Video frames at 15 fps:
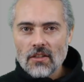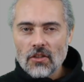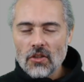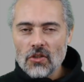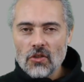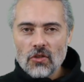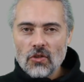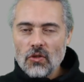
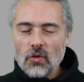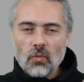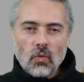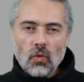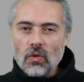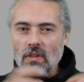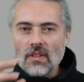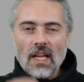because you
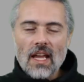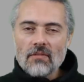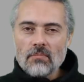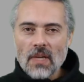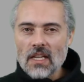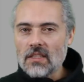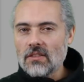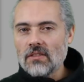won't have
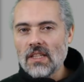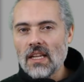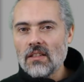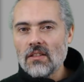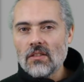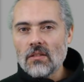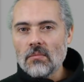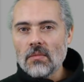mastered
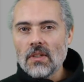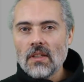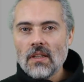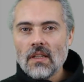any of them.